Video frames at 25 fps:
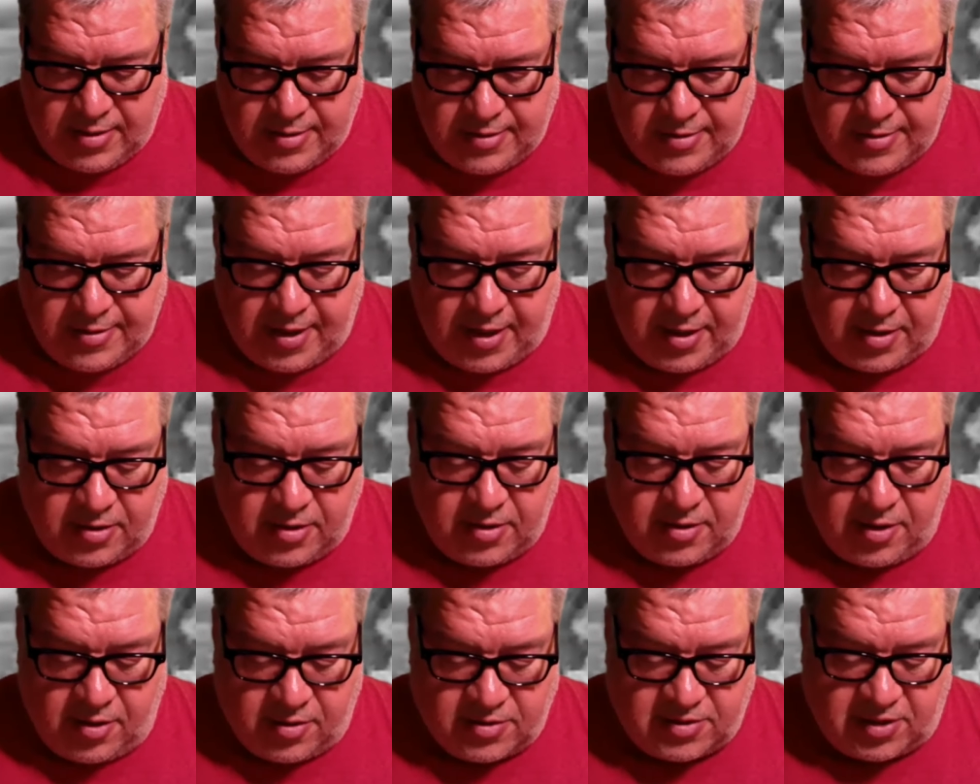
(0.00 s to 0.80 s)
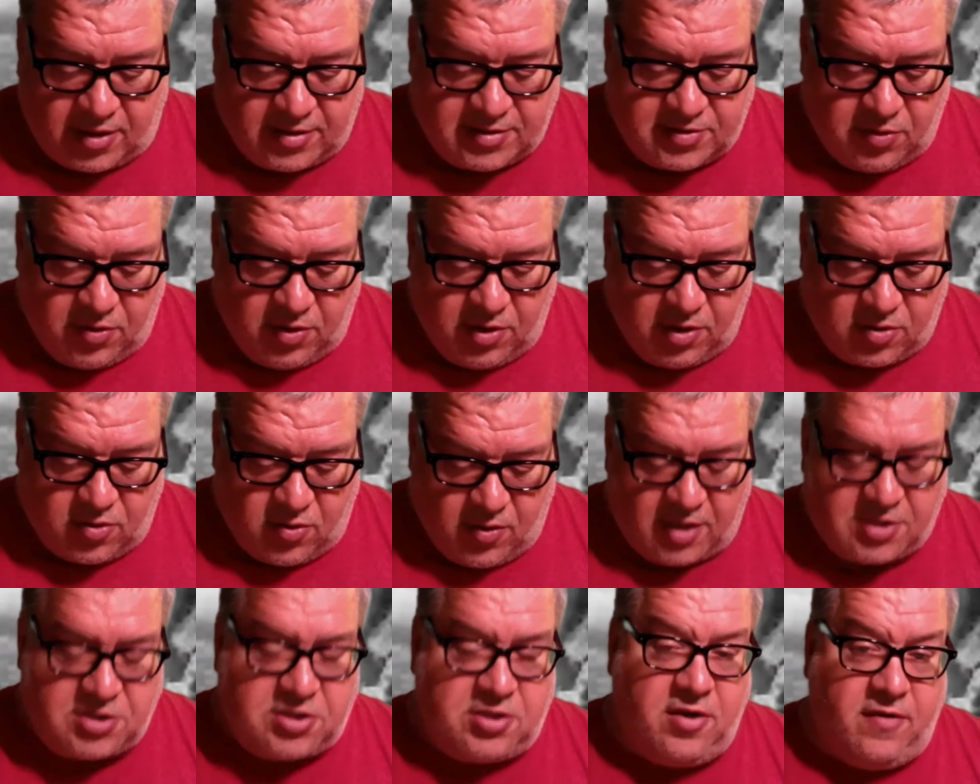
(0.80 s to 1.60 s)
Then there's also a
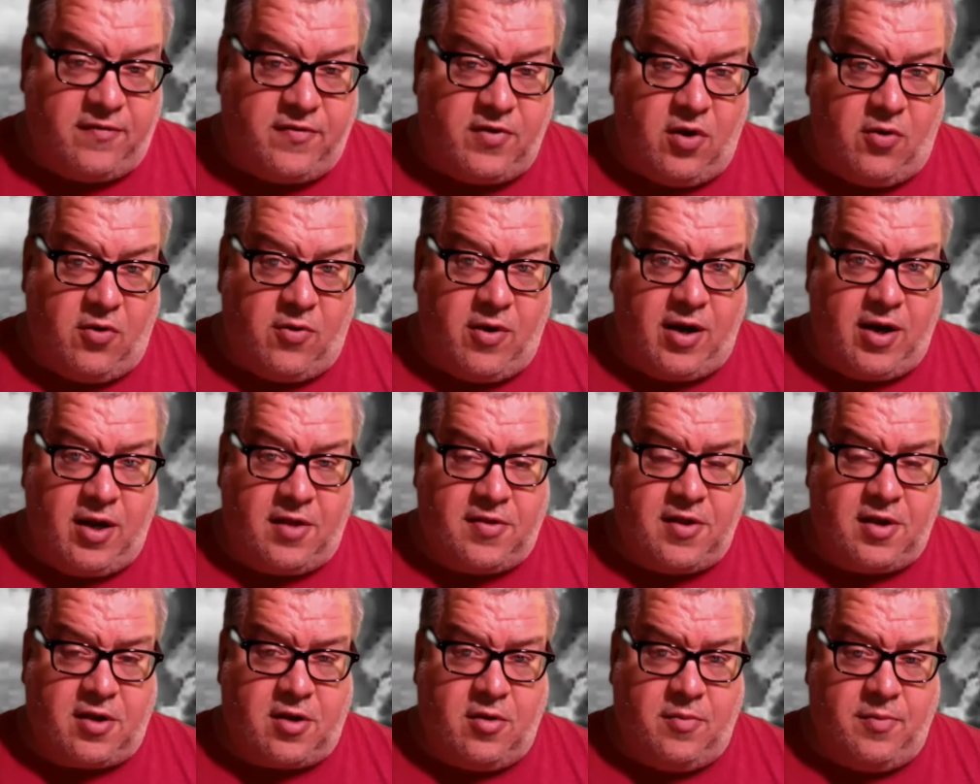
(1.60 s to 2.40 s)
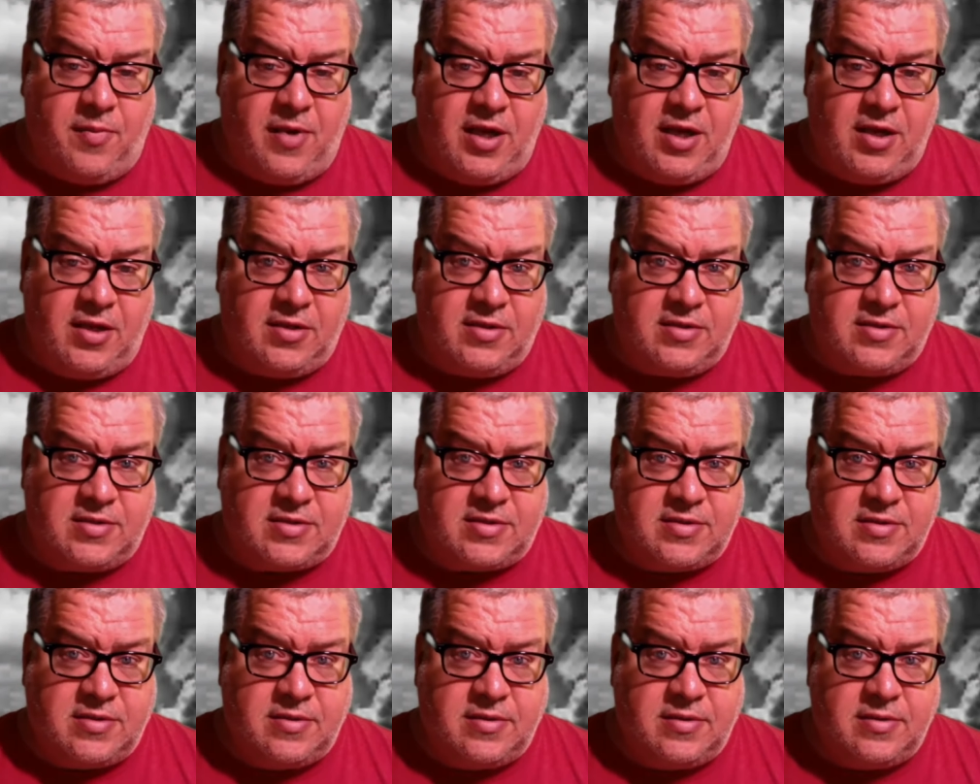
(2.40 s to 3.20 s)
question of no unethical
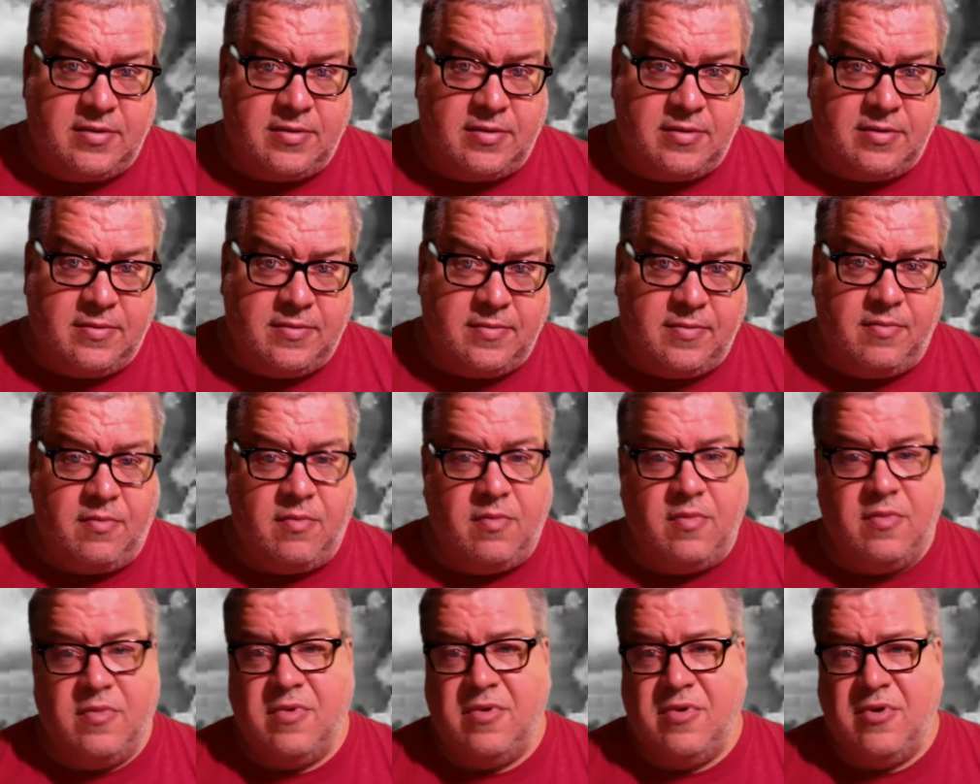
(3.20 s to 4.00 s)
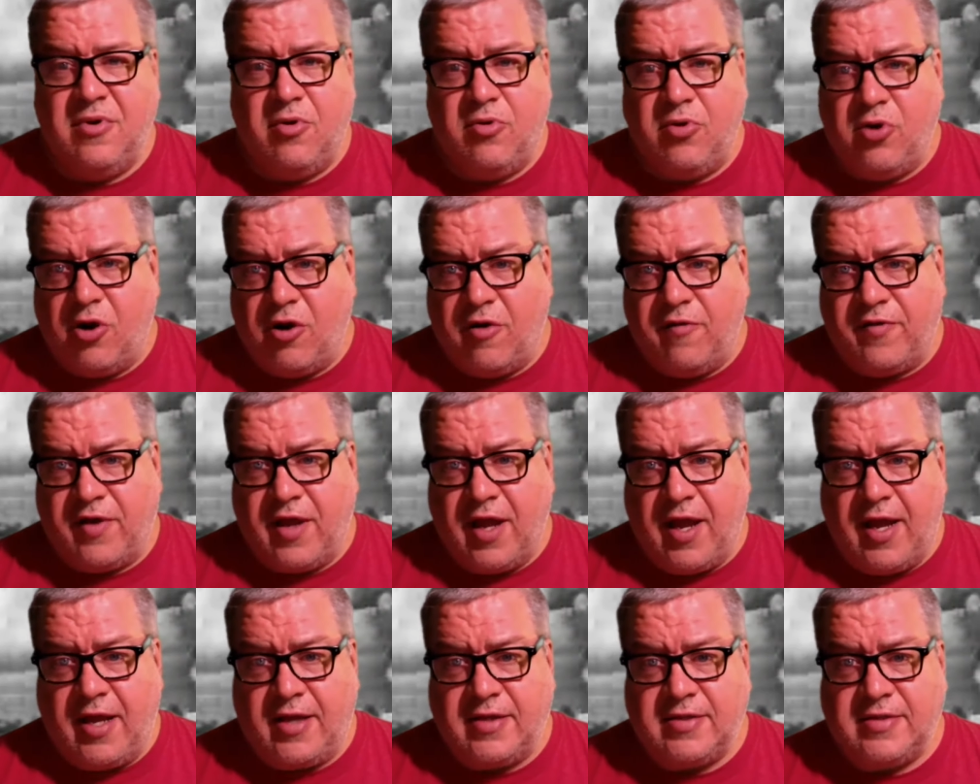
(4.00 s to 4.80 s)
means, no nerve
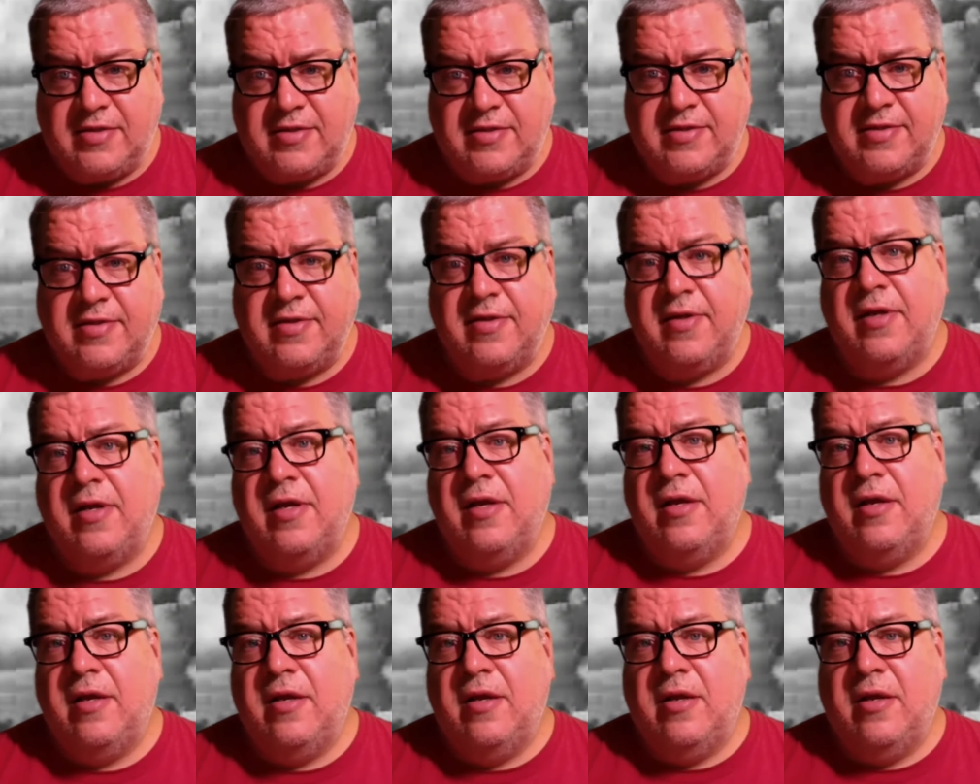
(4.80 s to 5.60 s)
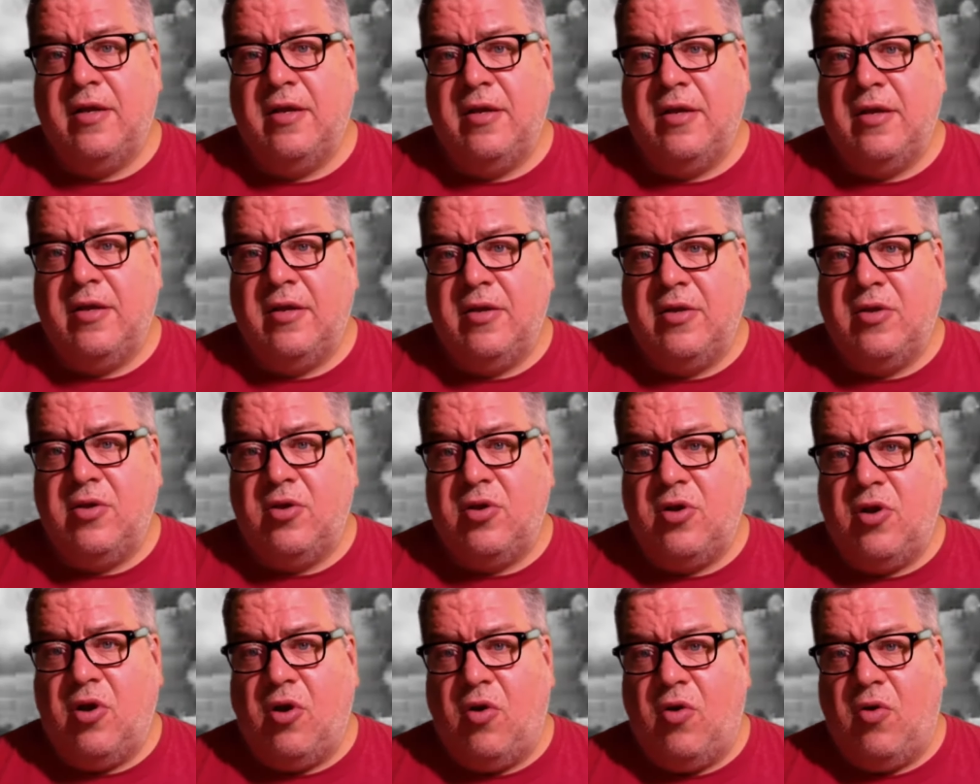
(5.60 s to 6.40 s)
gas,
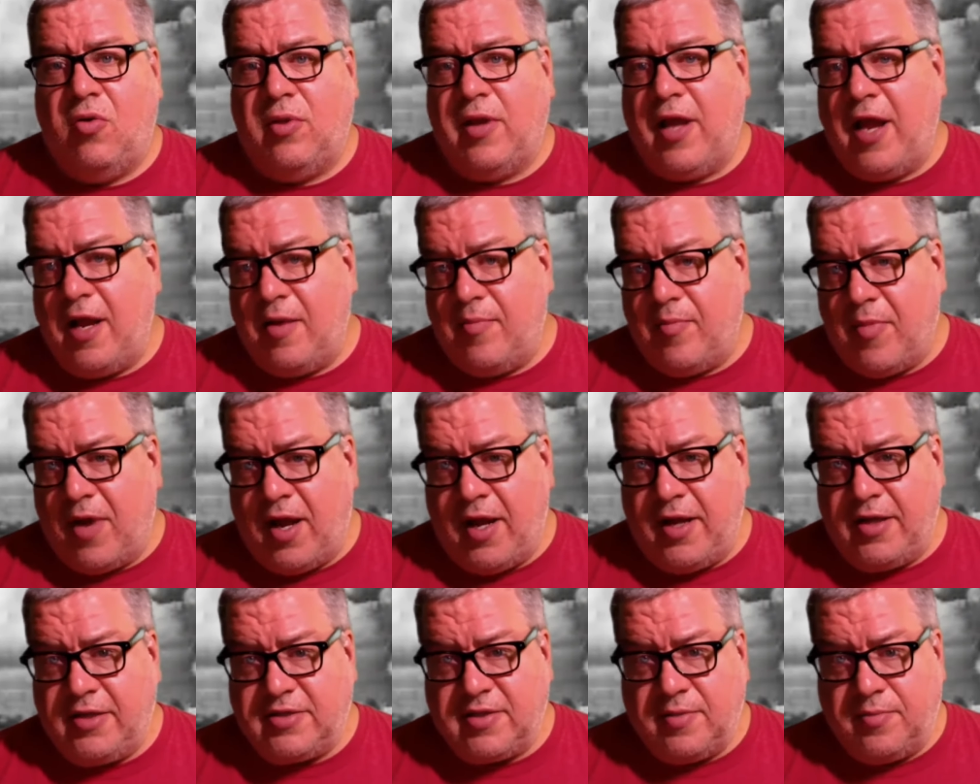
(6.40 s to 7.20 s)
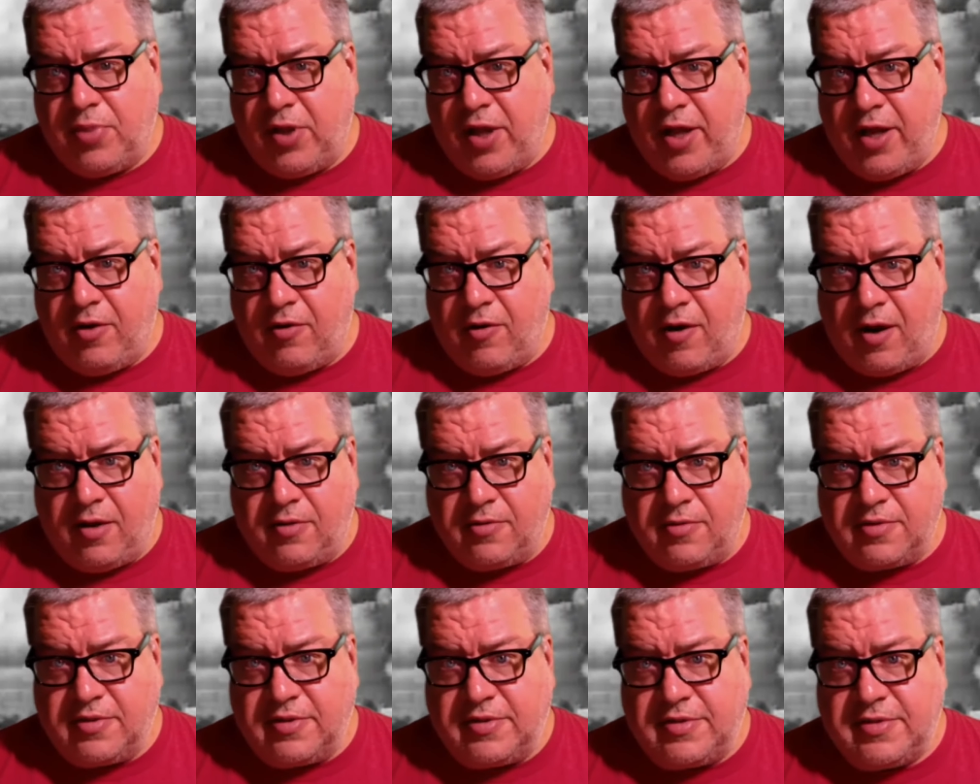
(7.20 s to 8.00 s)
no landmines in
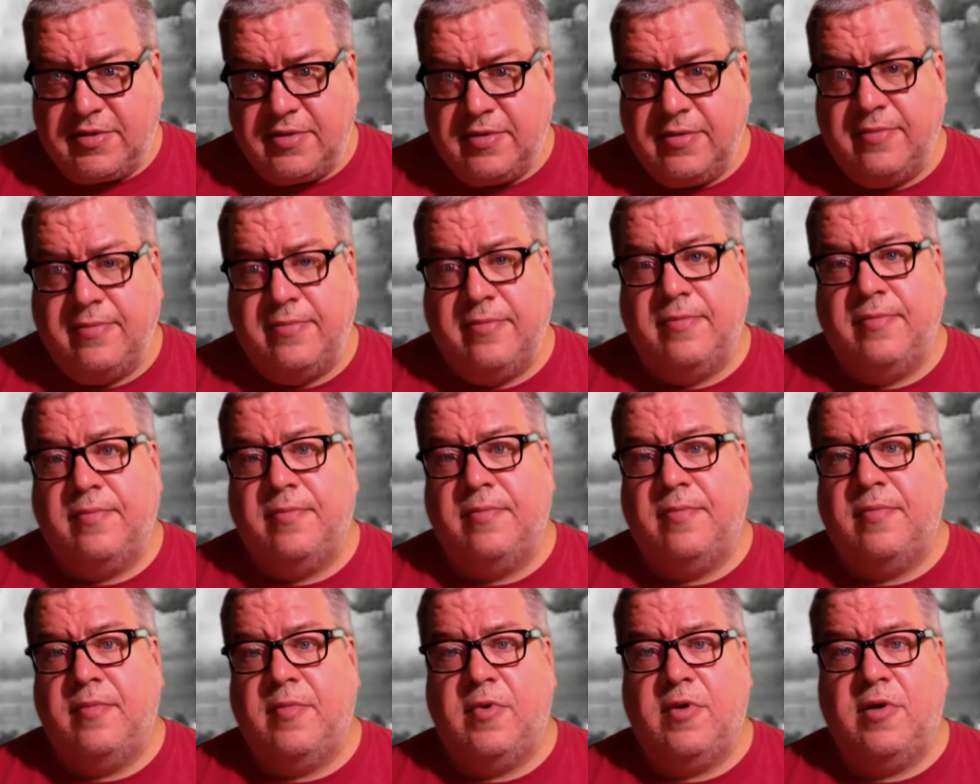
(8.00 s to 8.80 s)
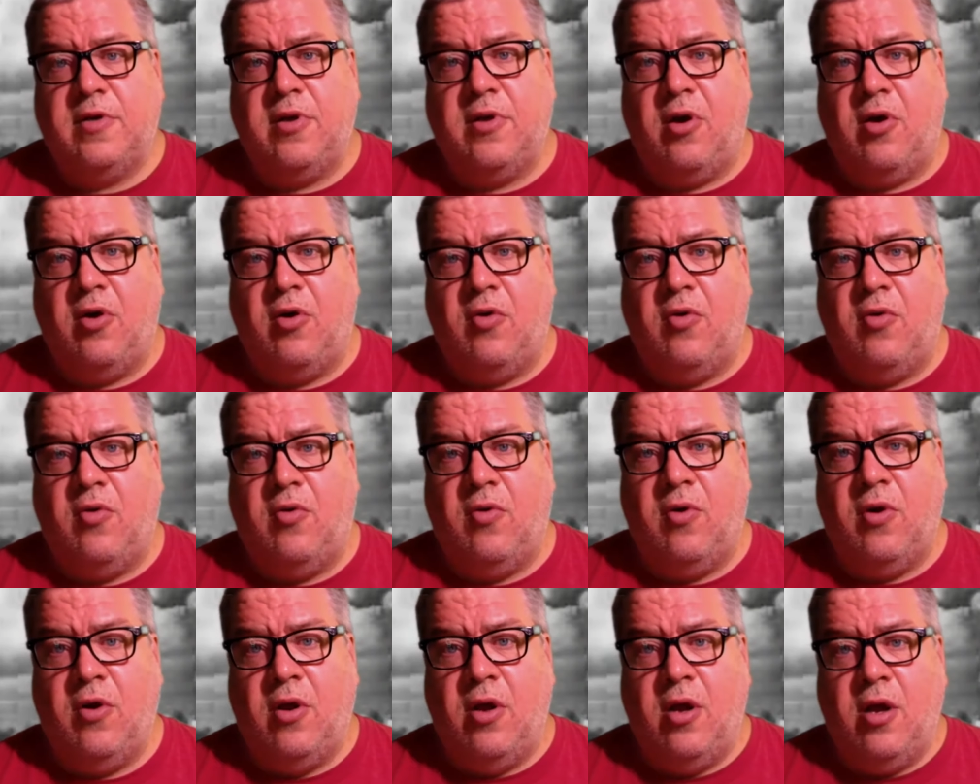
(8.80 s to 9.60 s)
playgrounds,
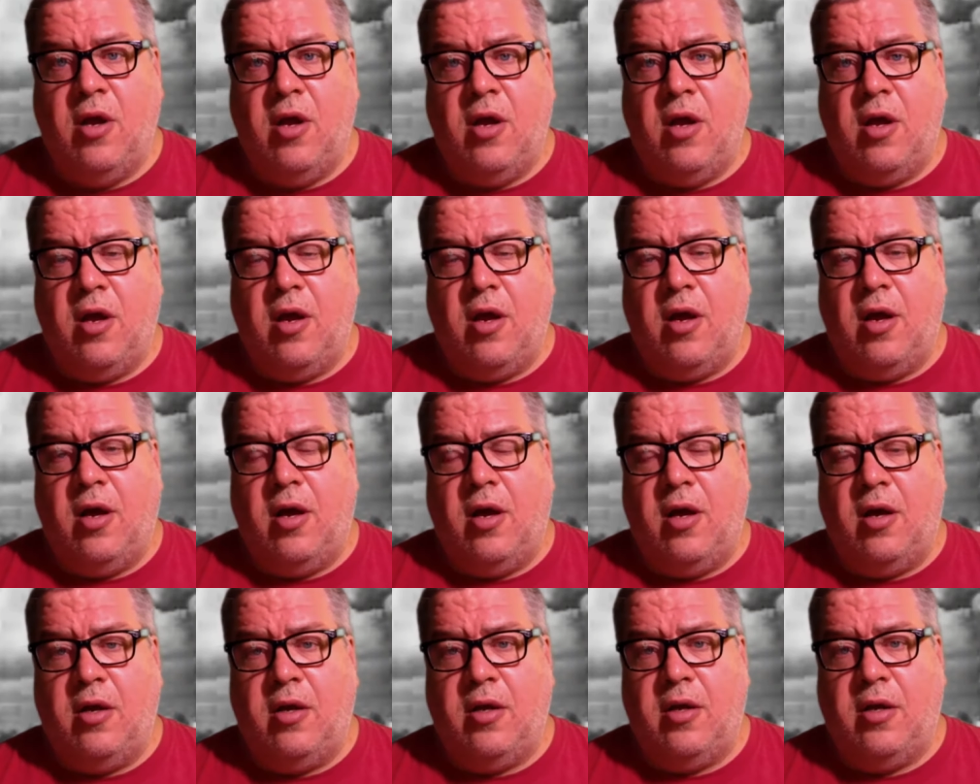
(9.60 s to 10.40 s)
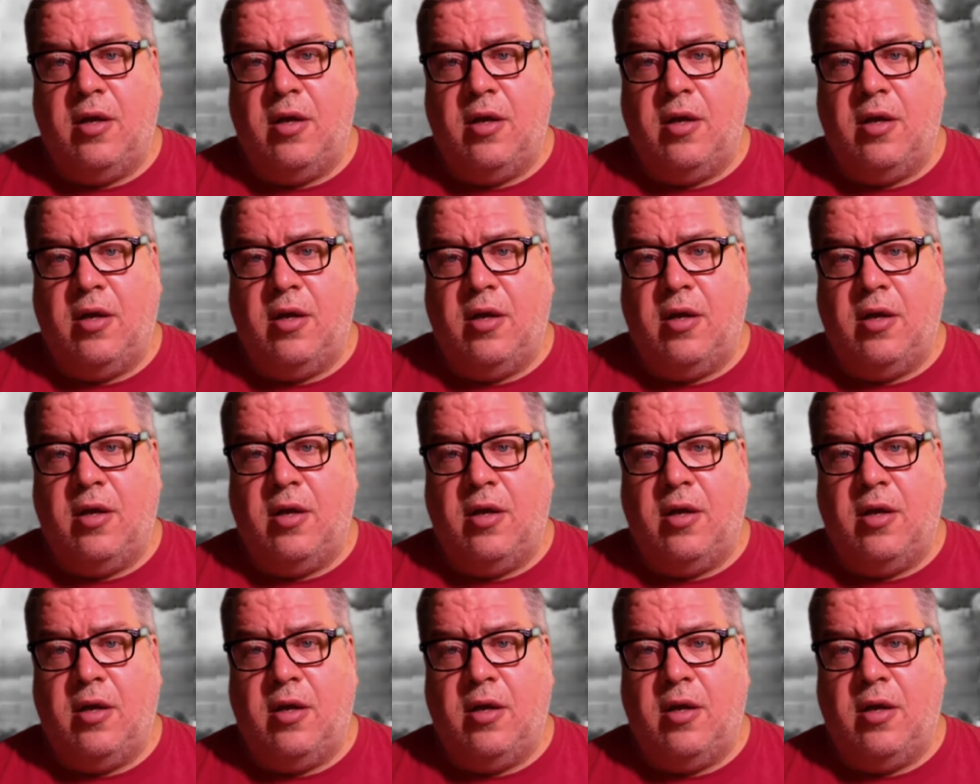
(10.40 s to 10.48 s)
no counter